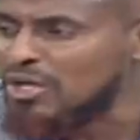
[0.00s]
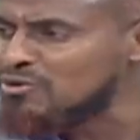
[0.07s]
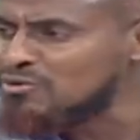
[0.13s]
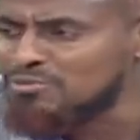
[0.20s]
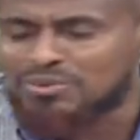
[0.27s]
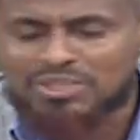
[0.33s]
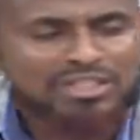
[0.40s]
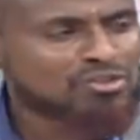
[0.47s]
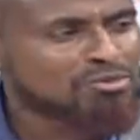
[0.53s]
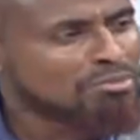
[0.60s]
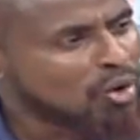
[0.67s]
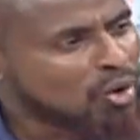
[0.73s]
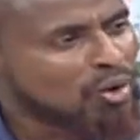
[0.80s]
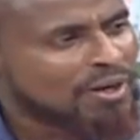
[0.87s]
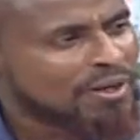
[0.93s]
rooms are
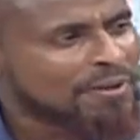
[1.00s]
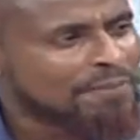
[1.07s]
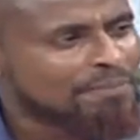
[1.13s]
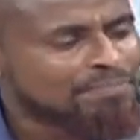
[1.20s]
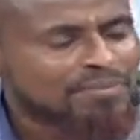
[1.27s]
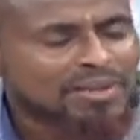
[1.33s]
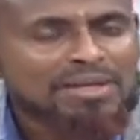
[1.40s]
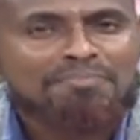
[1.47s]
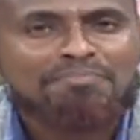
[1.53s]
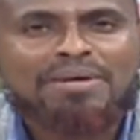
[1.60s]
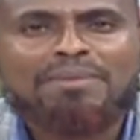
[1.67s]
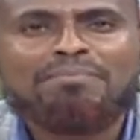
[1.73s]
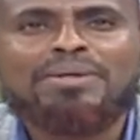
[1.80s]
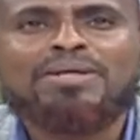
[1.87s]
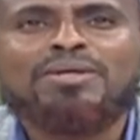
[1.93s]
small,
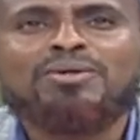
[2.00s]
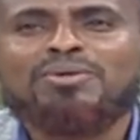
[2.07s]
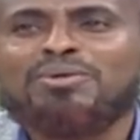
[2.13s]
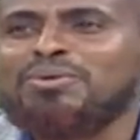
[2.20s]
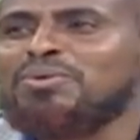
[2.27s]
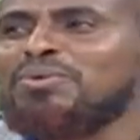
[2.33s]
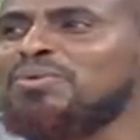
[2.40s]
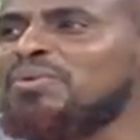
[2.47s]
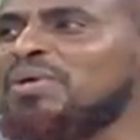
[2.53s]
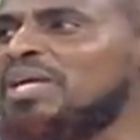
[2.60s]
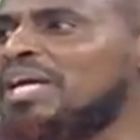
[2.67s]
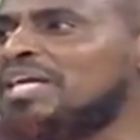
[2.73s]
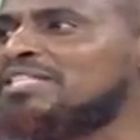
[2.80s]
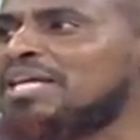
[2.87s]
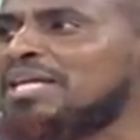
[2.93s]
maybe we
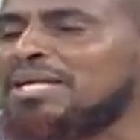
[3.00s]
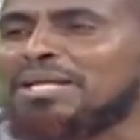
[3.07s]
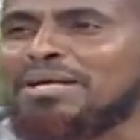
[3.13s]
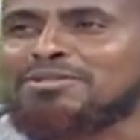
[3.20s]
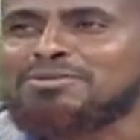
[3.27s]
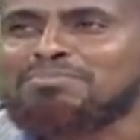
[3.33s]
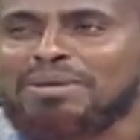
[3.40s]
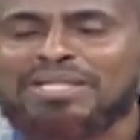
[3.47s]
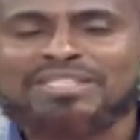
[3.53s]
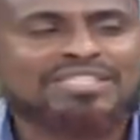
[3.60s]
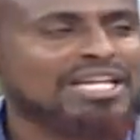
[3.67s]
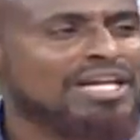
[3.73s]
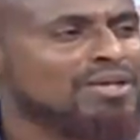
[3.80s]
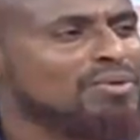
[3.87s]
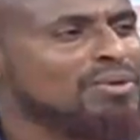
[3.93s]
get another space
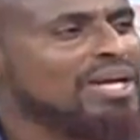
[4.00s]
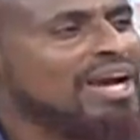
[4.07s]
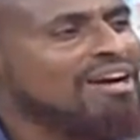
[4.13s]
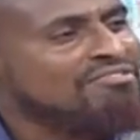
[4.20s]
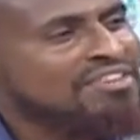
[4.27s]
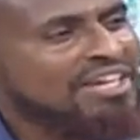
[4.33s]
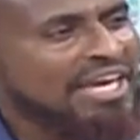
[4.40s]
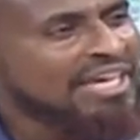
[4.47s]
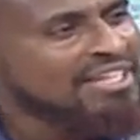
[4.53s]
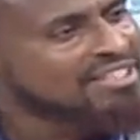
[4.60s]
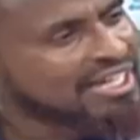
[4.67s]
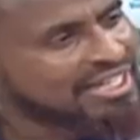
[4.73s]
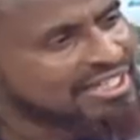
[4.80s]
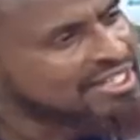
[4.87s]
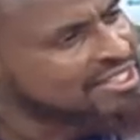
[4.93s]
and we have the 8
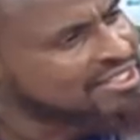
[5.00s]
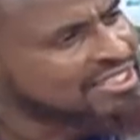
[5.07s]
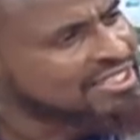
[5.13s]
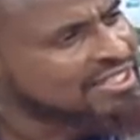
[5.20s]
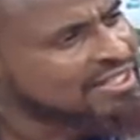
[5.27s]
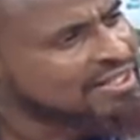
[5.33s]
candidates.